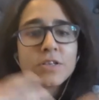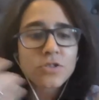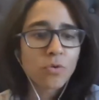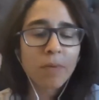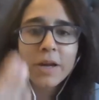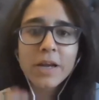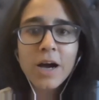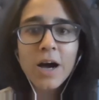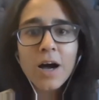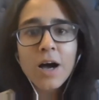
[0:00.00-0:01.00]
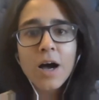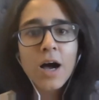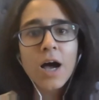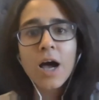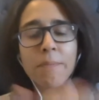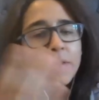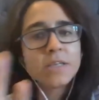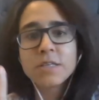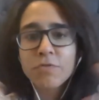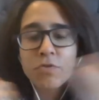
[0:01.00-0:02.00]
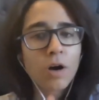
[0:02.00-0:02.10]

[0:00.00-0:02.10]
So Monika, uh, please, if you